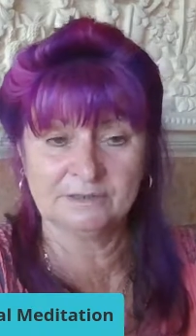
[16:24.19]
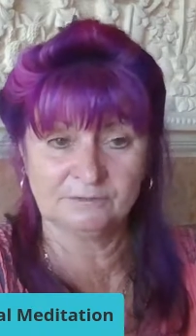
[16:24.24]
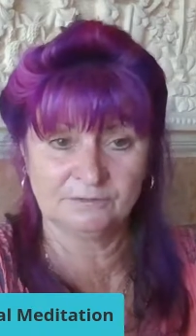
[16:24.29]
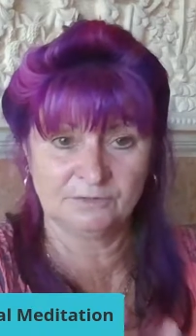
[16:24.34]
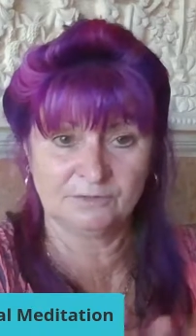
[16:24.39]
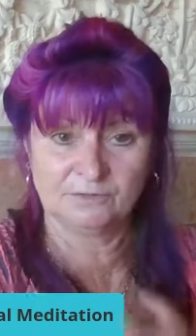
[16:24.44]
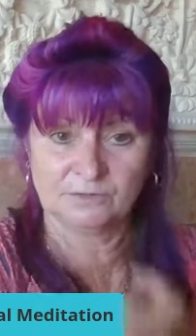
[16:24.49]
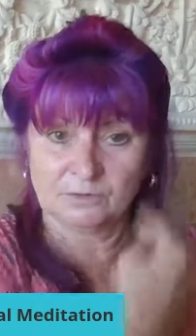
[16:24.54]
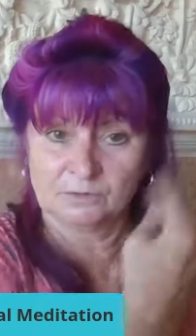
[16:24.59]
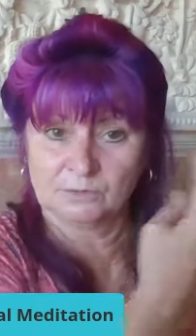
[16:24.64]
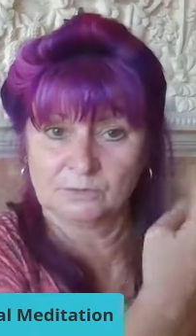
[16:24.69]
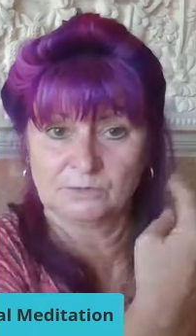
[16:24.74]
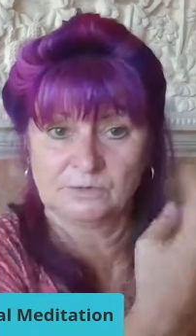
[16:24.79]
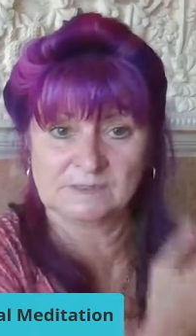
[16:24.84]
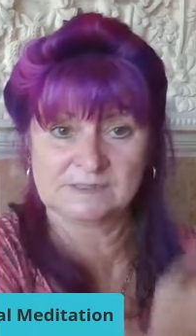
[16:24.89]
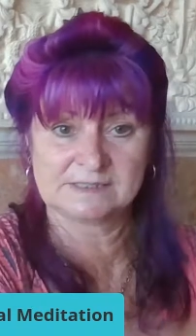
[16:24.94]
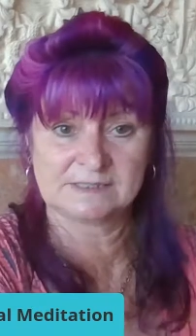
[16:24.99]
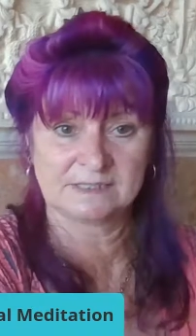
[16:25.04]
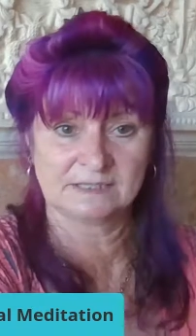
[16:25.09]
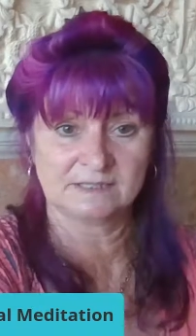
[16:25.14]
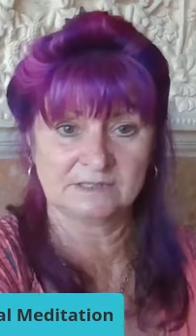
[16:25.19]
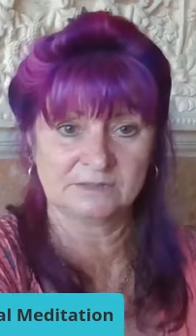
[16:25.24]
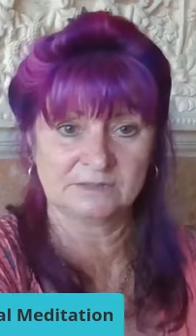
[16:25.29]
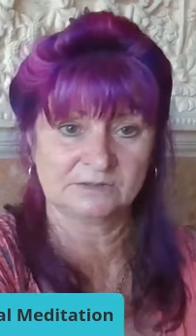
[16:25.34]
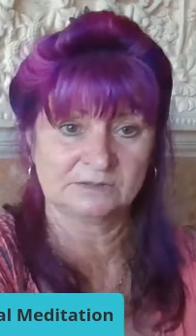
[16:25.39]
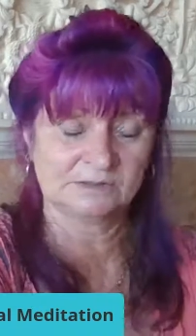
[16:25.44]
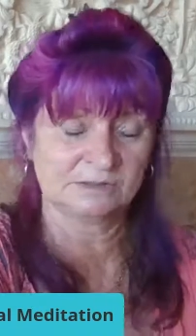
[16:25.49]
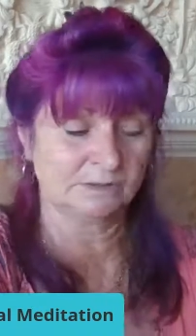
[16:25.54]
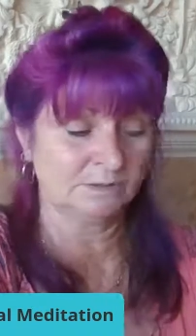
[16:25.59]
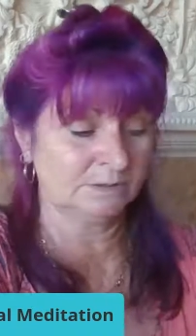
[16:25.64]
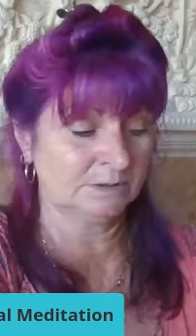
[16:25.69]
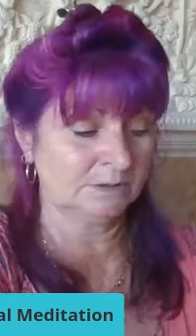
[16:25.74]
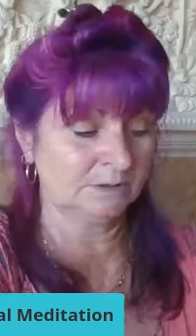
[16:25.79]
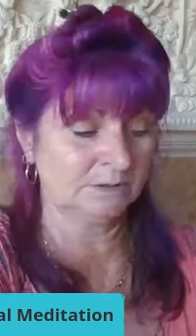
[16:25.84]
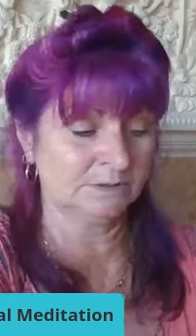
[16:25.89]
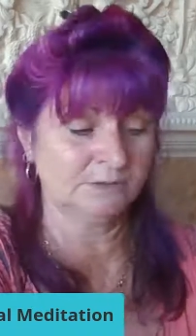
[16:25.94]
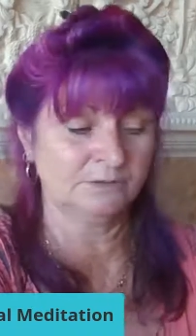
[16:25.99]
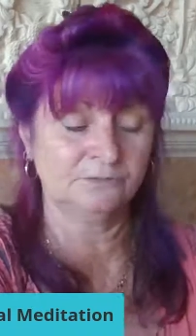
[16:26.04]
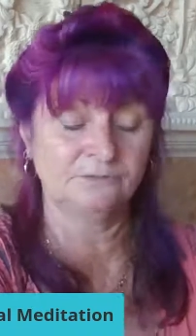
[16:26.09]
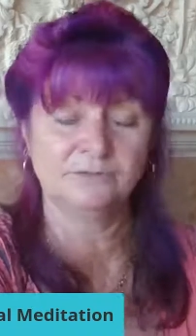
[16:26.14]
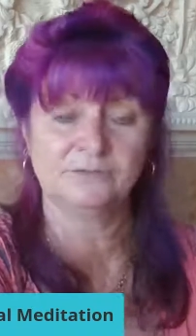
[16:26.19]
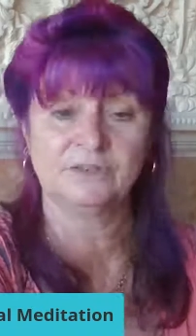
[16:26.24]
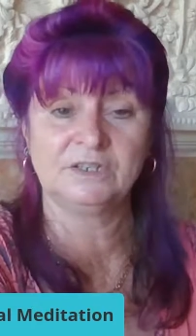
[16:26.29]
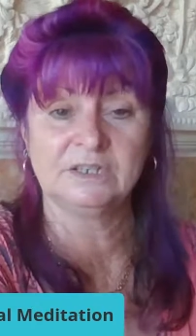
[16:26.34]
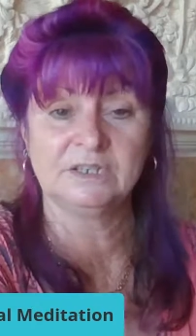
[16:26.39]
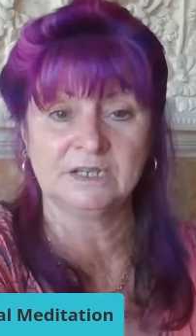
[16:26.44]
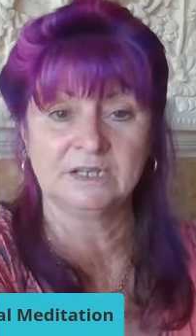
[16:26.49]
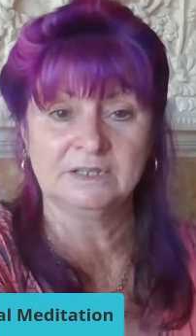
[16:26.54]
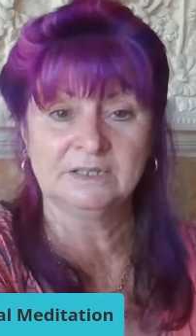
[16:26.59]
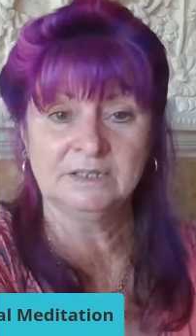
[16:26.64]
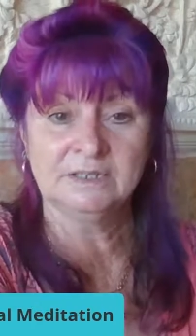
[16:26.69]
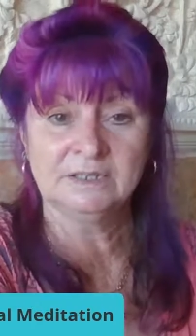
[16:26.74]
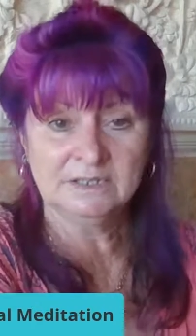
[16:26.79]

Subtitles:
if you've got all this chaos going on and fear